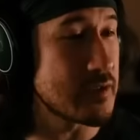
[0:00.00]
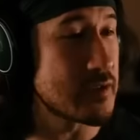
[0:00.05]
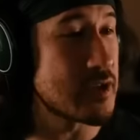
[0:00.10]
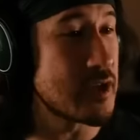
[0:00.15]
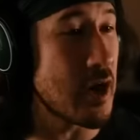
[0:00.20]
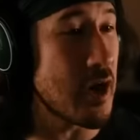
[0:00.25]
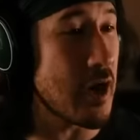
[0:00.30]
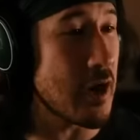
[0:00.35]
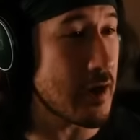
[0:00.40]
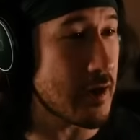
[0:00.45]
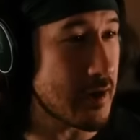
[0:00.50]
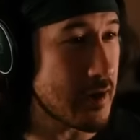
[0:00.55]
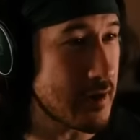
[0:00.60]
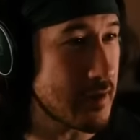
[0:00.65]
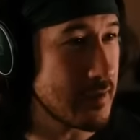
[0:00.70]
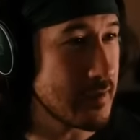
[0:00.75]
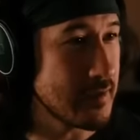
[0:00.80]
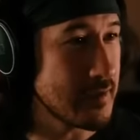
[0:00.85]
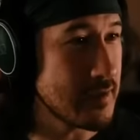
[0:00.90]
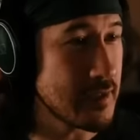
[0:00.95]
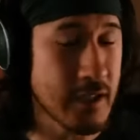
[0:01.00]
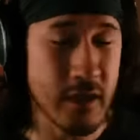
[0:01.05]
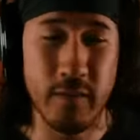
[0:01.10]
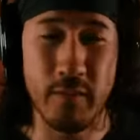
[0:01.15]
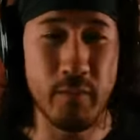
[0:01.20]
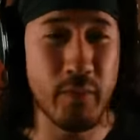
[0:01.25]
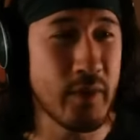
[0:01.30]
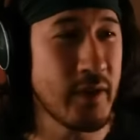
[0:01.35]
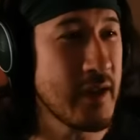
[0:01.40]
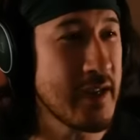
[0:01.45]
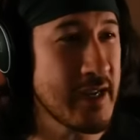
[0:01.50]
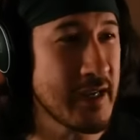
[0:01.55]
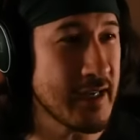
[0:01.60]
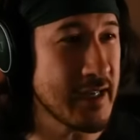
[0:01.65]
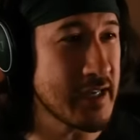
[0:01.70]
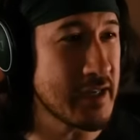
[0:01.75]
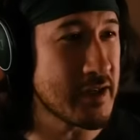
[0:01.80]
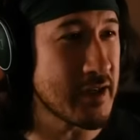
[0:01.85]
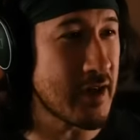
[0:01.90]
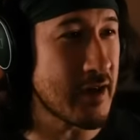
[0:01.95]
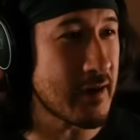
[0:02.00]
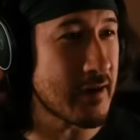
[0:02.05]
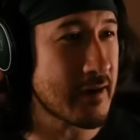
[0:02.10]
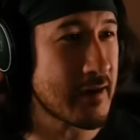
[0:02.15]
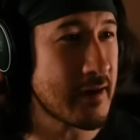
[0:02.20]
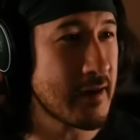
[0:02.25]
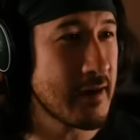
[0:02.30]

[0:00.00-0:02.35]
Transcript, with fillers: dark, completely dark.